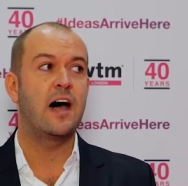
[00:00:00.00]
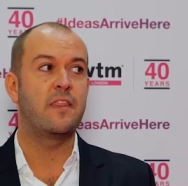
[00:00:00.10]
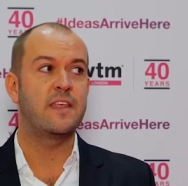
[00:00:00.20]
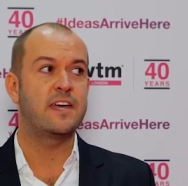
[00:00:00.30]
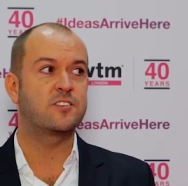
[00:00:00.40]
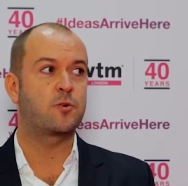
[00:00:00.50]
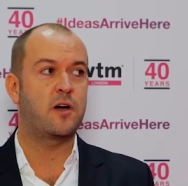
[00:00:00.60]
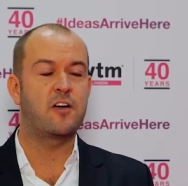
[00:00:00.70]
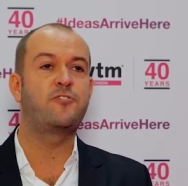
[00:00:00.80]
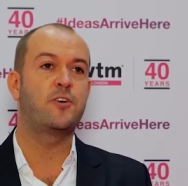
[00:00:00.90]
And there's
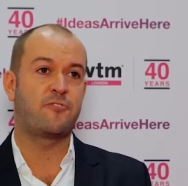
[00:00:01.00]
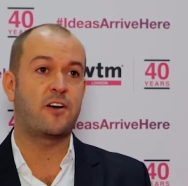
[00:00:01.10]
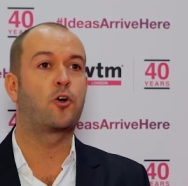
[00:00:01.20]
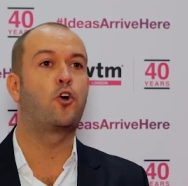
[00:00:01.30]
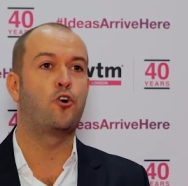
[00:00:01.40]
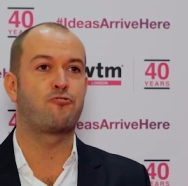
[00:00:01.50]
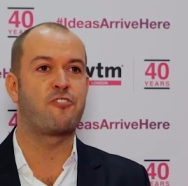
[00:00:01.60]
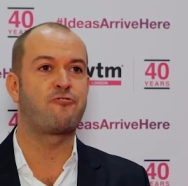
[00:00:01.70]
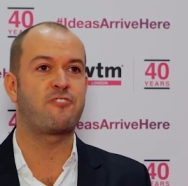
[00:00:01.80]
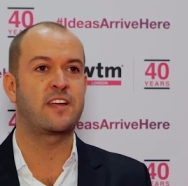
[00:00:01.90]
quite a few of our
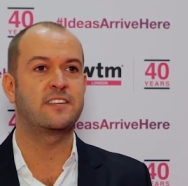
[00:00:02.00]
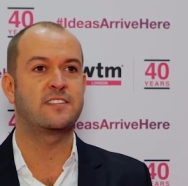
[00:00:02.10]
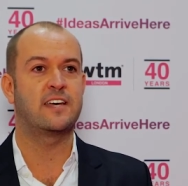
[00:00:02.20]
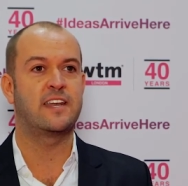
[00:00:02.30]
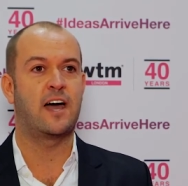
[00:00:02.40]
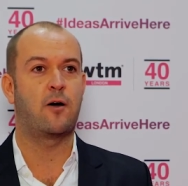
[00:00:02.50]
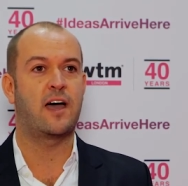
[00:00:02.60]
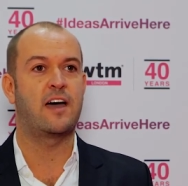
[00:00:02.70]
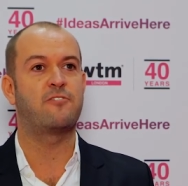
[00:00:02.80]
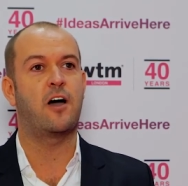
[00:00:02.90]
core offerings that
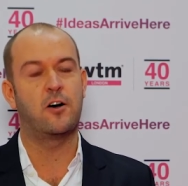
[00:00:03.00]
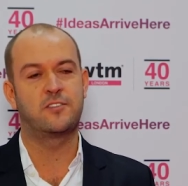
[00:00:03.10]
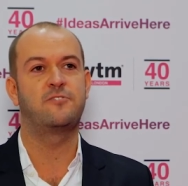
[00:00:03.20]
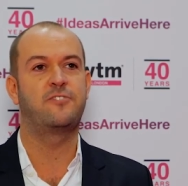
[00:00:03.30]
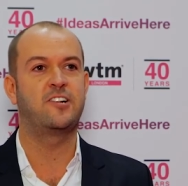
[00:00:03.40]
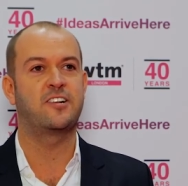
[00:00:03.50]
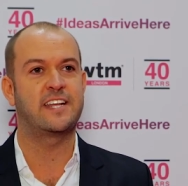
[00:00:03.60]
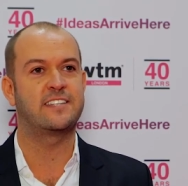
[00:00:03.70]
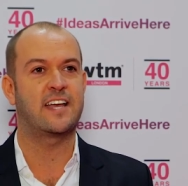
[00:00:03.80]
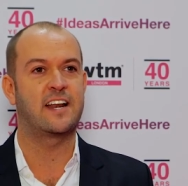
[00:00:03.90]
now have
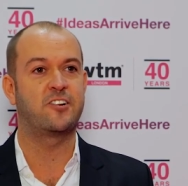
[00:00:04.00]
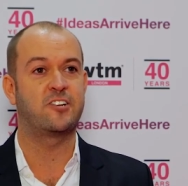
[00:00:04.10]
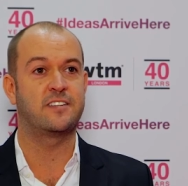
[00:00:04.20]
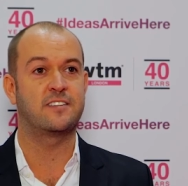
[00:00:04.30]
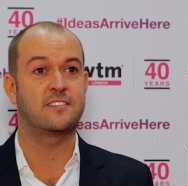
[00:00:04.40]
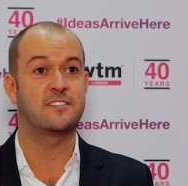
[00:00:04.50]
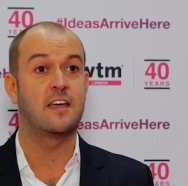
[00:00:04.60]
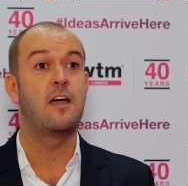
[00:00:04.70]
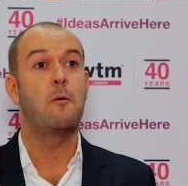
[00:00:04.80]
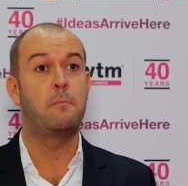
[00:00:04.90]
artificial
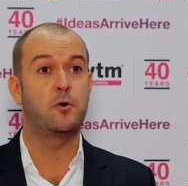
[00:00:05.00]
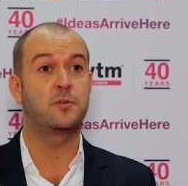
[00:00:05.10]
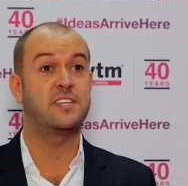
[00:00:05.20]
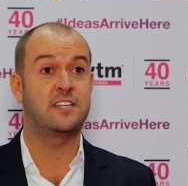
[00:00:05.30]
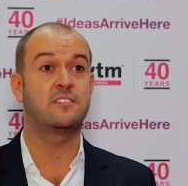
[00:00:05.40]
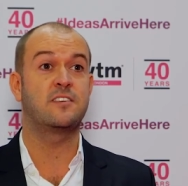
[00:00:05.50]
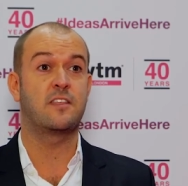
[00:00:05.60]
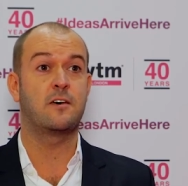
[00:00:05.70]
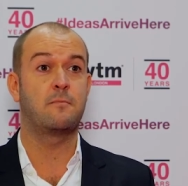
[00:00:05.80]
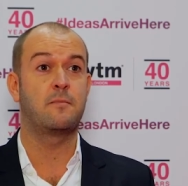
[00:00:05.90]
intelligence built
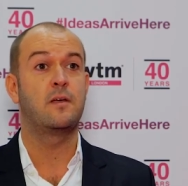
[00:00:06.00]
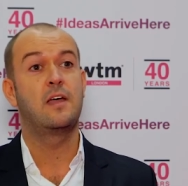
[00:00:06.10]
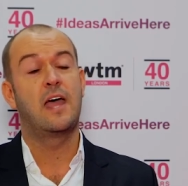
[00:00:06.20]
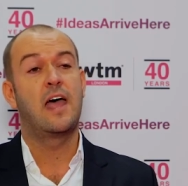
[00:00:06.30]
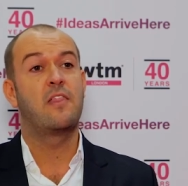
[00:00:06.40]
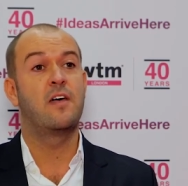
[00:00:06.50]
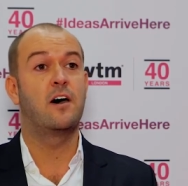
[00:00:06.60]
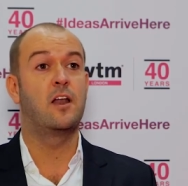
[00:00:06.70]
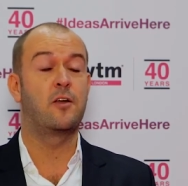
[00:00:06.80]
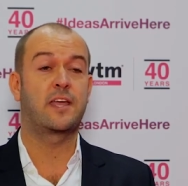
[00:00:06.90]
into them
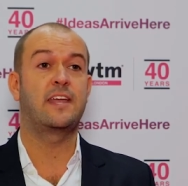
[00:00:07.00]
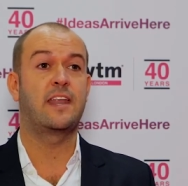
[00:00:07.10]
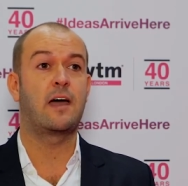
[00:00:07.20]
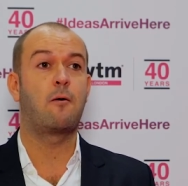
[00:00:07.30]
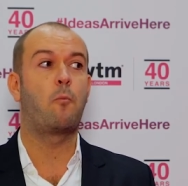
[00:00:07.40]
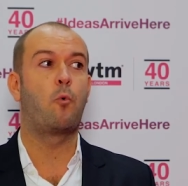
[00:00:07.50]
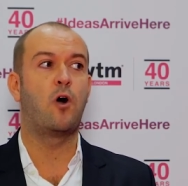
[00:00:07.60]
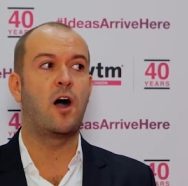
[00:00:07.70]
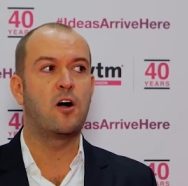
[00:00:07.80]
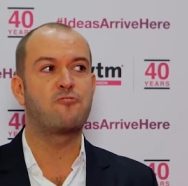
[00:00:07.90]
that are looking at
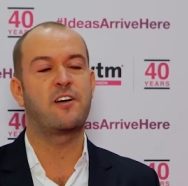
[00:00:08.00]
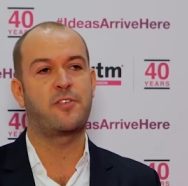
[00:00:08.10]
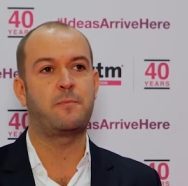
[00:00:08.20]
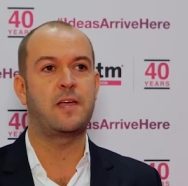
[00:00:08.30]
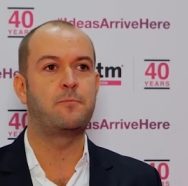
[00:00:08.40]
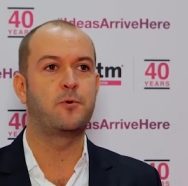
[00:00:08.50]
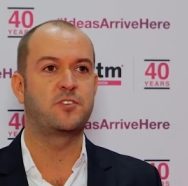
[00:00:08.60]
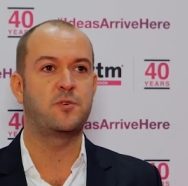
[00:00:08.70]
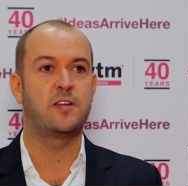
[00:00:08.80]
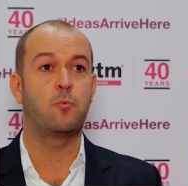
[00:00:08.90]
what are other
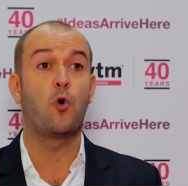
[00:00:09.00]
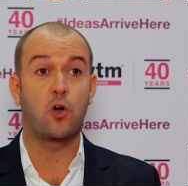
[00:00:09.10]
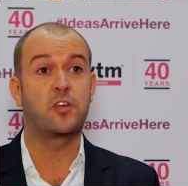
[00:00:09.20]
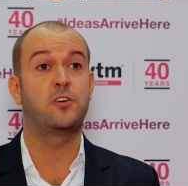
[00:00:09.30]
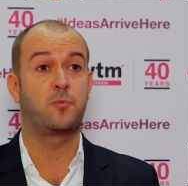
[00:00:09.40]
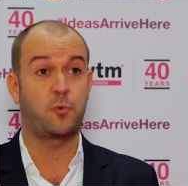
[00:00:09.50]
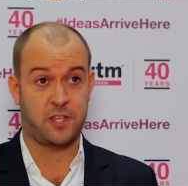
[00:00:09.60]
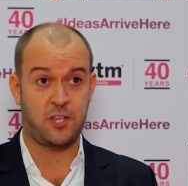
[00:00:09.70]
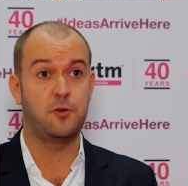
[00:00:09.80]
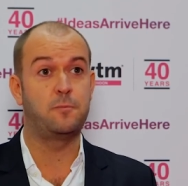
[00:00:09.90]
people doing, what could
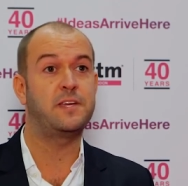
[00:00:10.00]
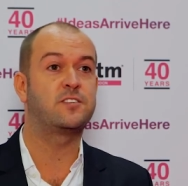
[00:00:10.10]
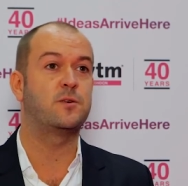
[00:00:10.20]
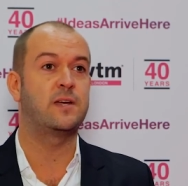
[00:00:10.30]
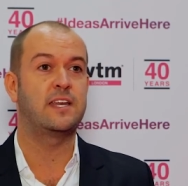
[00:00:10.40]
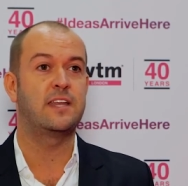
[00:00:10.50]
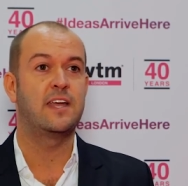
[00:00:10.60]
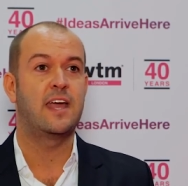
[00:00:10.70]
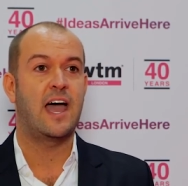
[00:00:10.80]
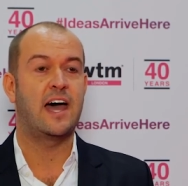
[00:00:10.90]
you be doing,
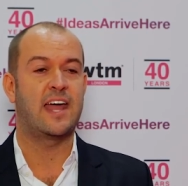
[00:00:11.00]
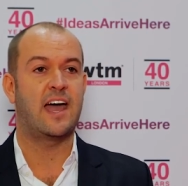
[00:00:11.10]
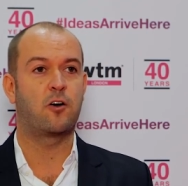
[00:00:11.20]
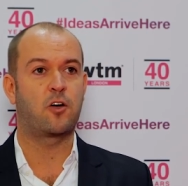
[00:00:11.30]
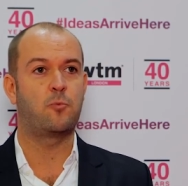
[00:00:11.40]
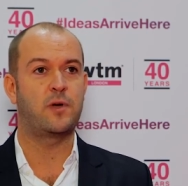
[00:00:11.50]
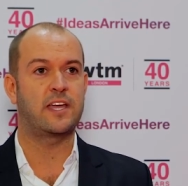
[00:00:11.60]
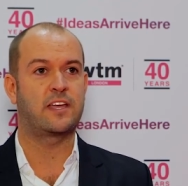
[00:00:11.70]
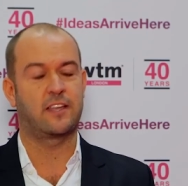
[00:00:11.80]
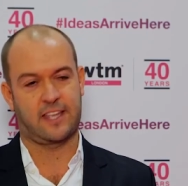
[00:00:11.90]
and how can
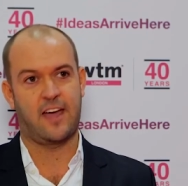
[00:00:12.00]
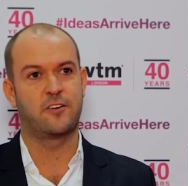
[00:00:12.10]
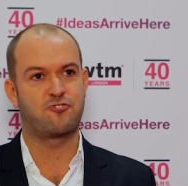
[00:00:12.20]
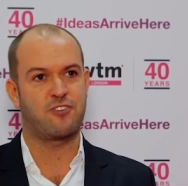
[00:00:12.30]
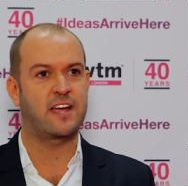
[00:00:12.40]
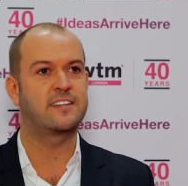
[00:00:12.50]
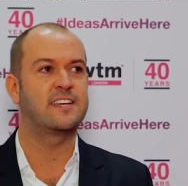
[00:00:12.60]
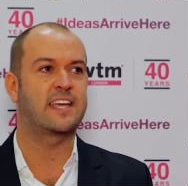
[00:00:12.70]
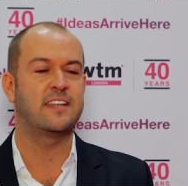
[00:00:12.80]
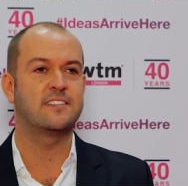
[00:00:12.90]
we
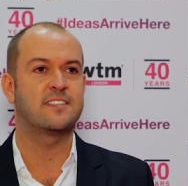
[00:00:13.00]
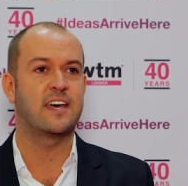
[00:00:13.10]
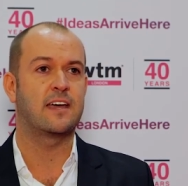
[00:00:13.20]
counteract against